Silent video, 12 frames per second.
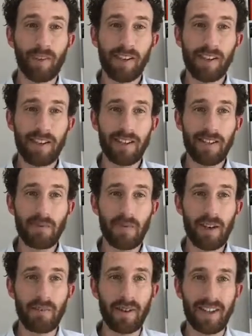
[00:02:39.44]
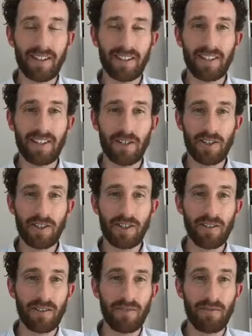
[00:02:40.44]
is we can make
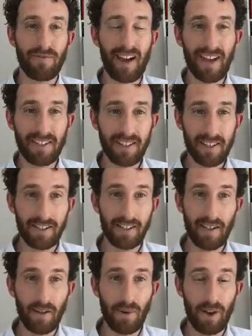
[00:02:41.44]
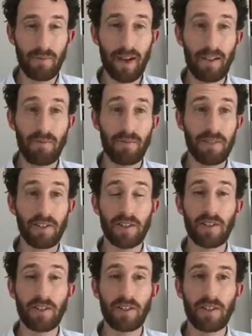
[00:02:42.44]
decisions faster, we can make
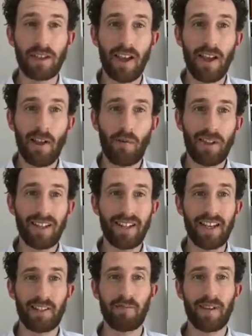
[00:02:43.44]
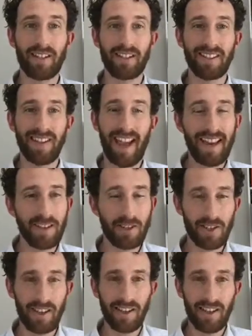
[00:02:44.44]
decisions with less mental
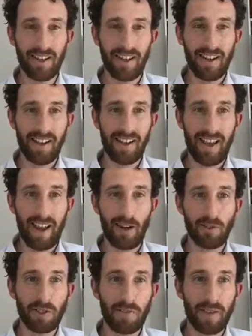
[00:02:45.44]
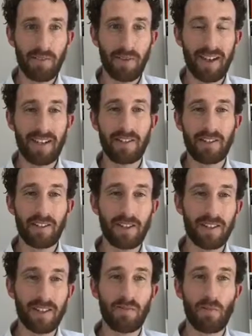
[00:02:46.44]
energy, and ultimately make a decision
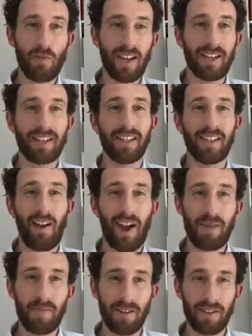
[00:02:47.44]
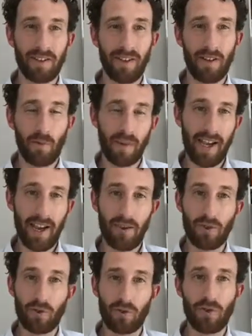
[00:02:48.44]
that's more in alignment with our
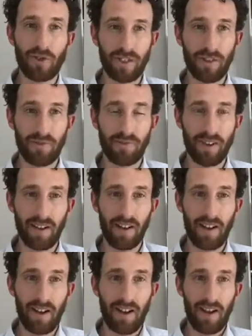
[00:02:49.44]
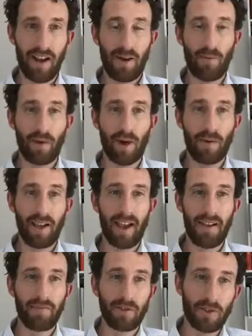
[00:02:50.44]
true self. And we're able to
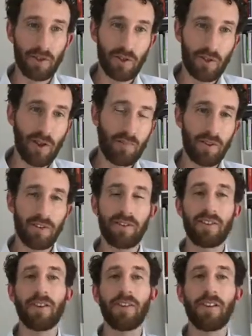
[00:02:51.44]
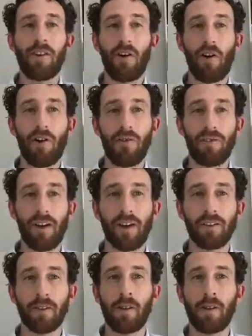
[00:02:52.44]
have discernment over